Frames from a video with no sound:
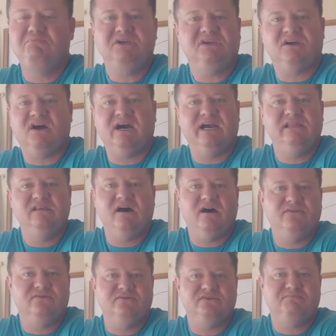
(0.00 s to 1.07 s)
be kind to
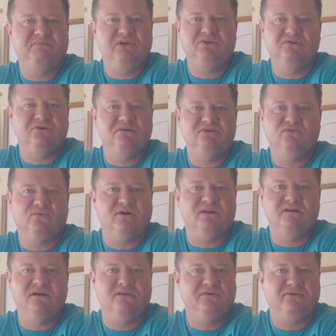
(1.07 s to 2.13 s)
others, be good to one
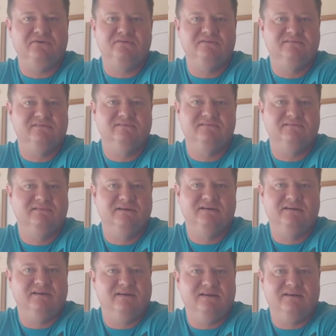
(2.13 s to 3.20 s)
another,
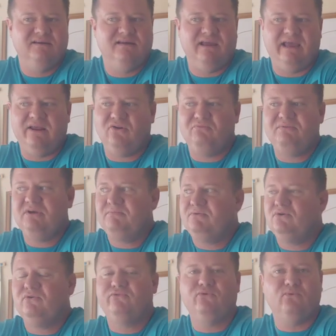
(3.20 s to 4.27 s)
and it'll be a
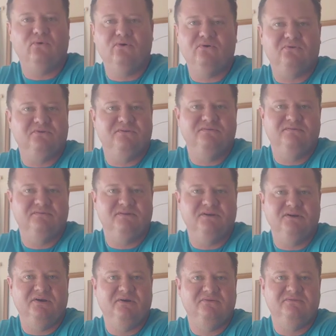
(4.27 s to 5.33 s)
beautiful world, you
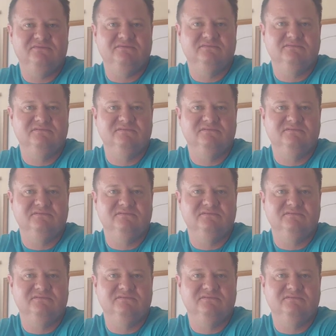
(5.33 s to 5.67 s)
know?